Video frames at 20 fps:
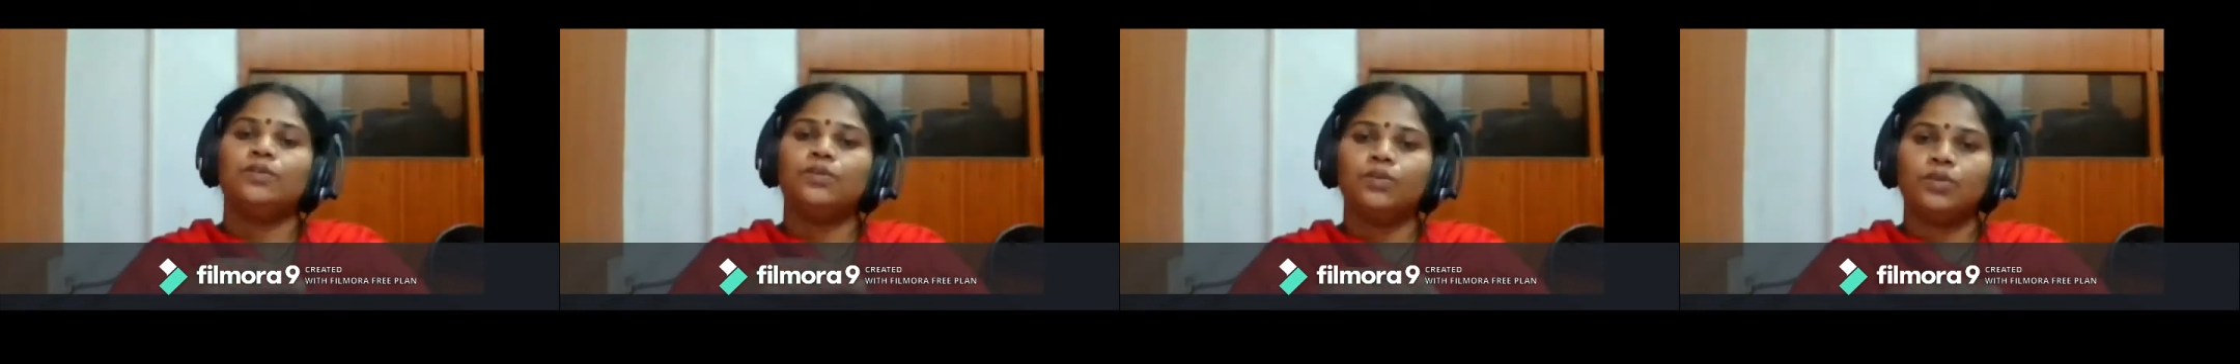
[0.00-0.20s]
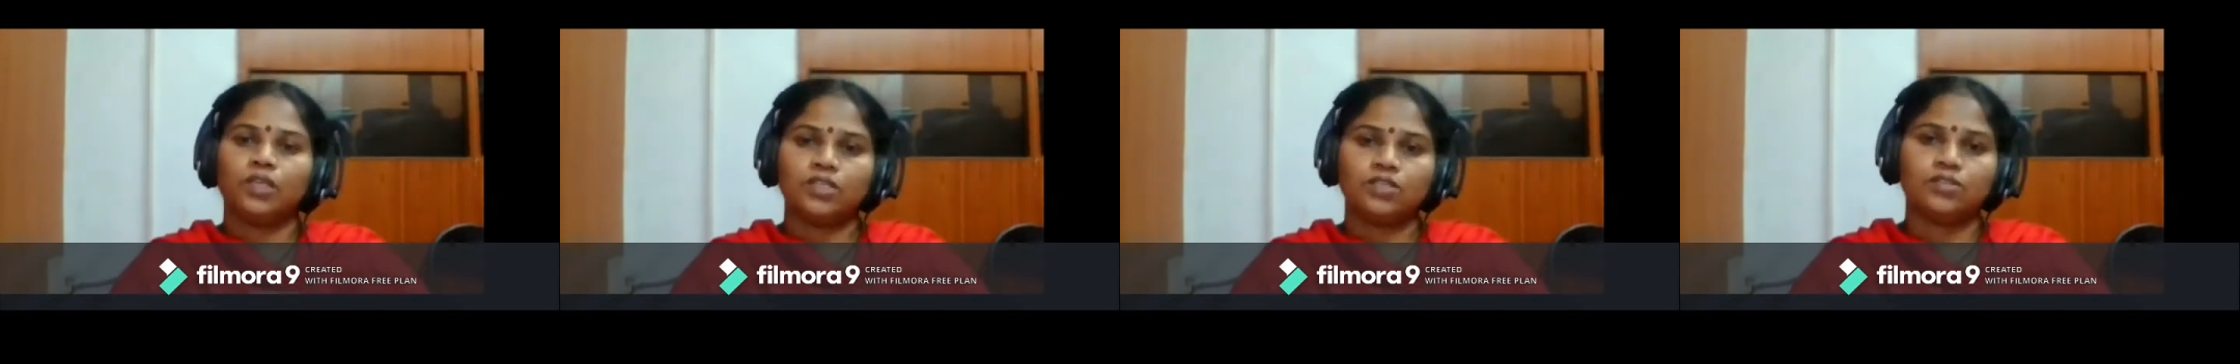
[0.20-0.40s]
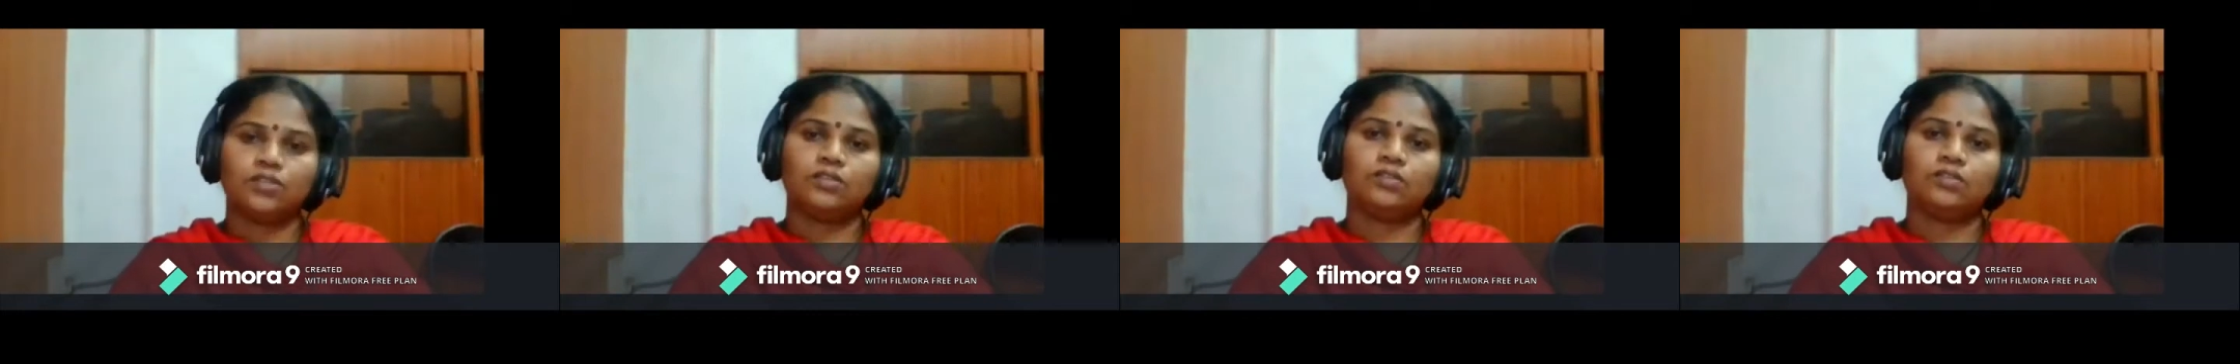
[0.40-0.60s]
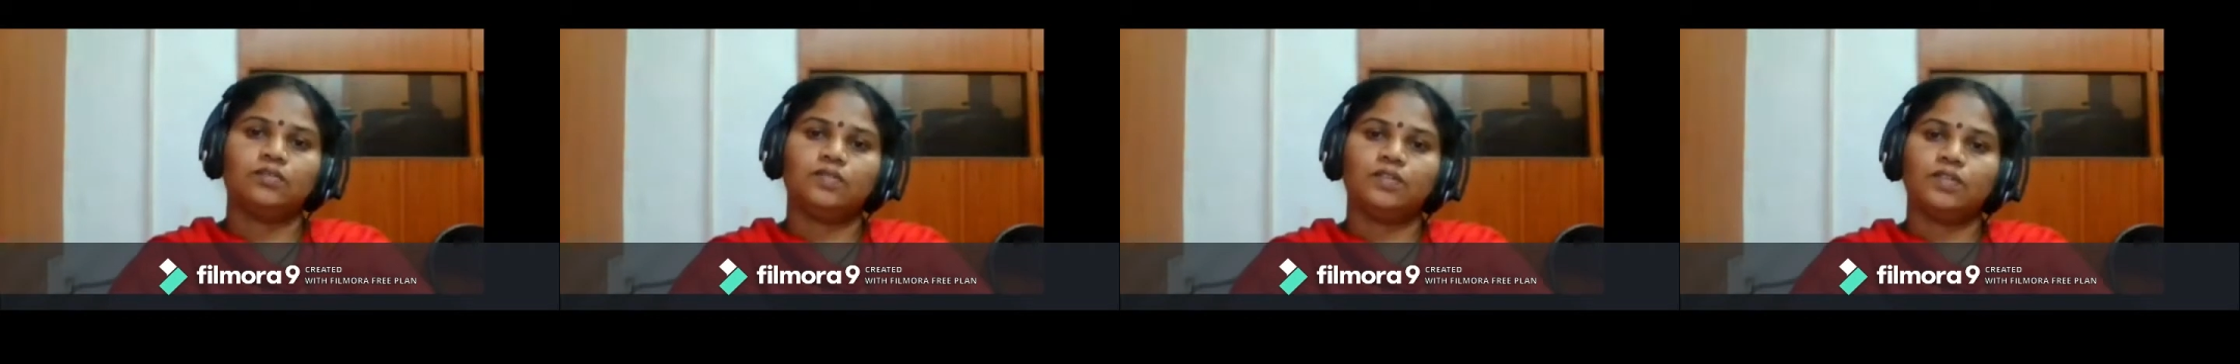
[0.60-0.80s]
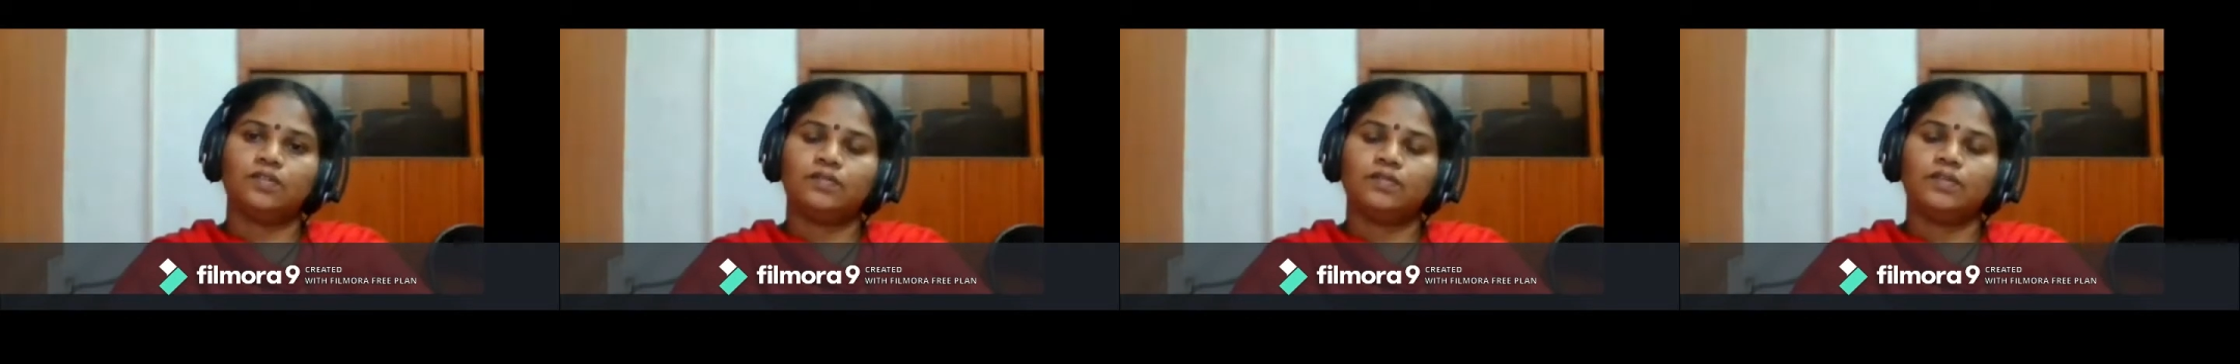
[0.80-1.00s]
duration
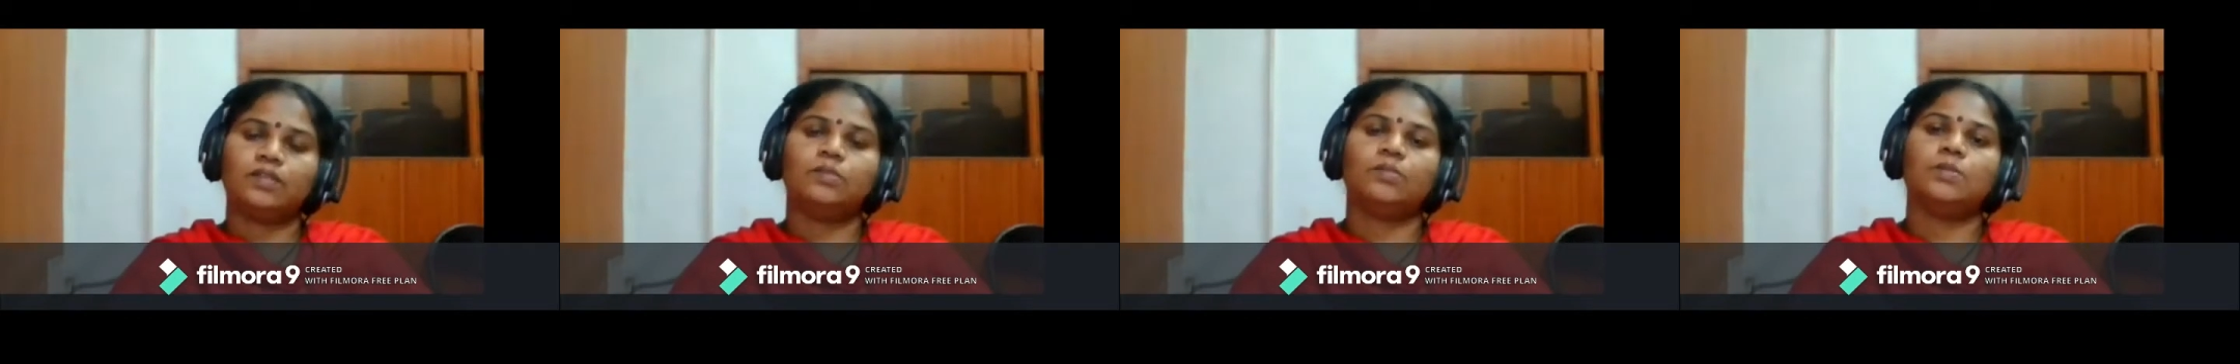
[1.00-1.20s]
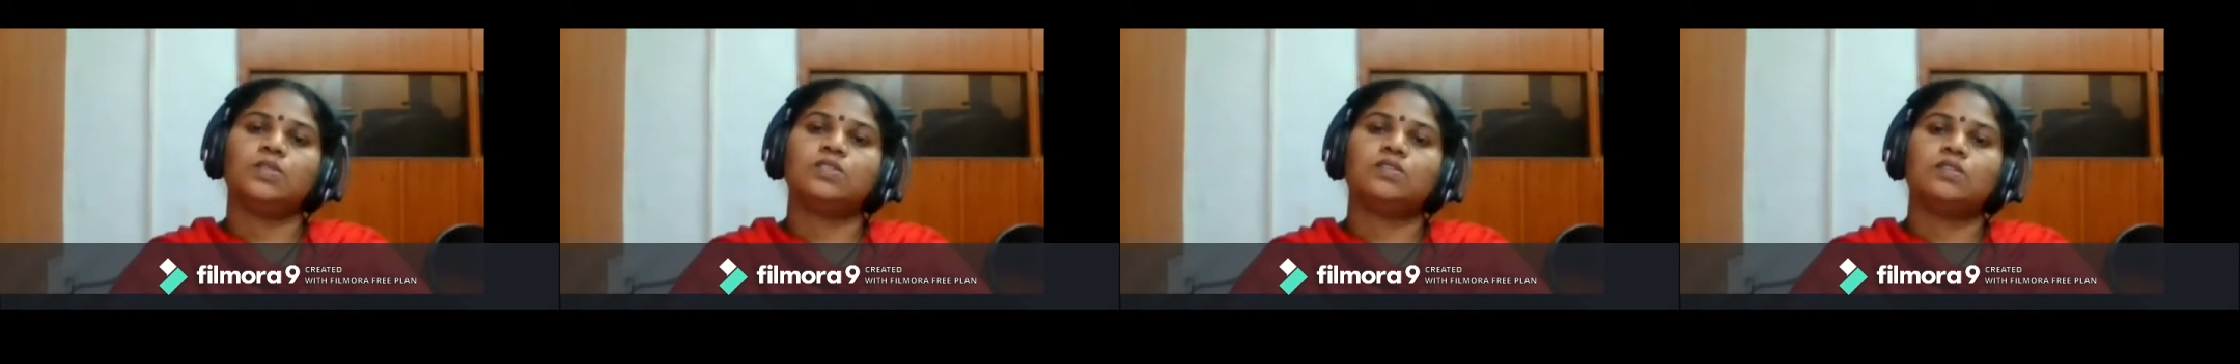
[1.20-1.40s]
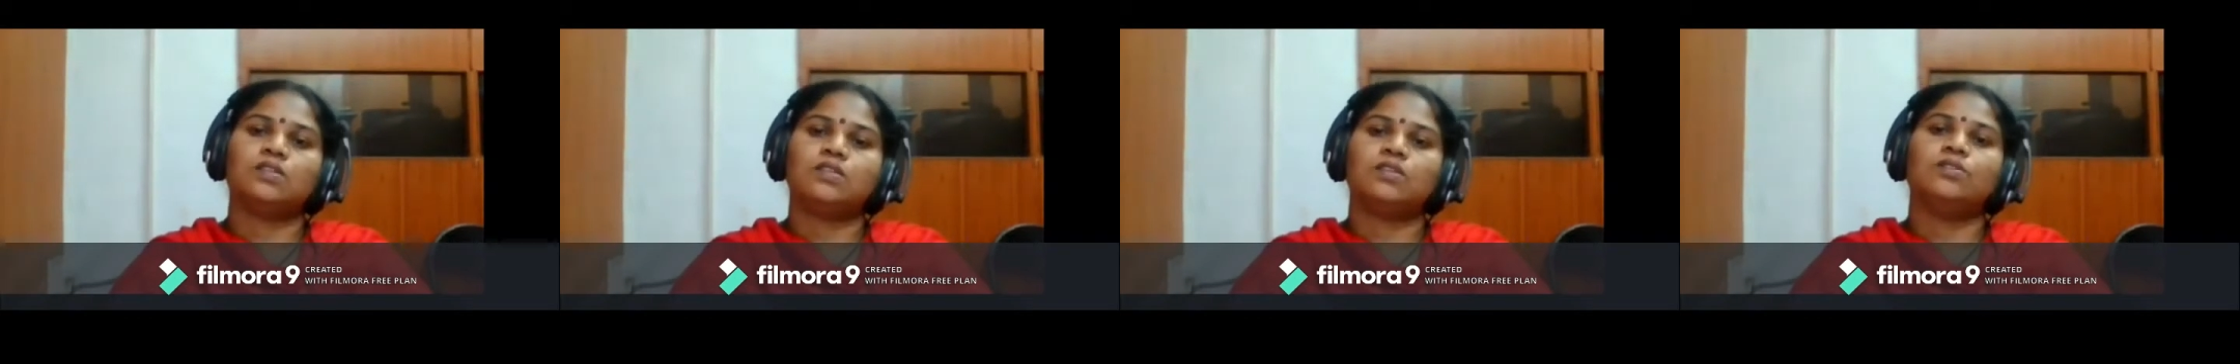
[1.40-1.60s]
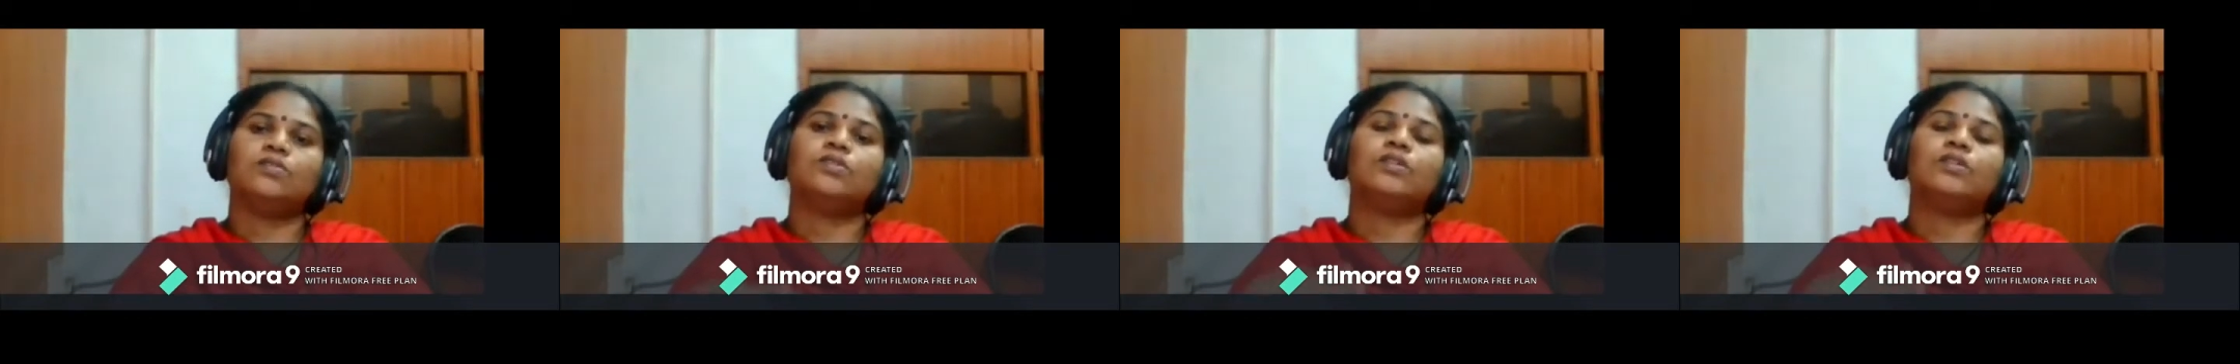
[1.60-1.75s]
of the film, etc.,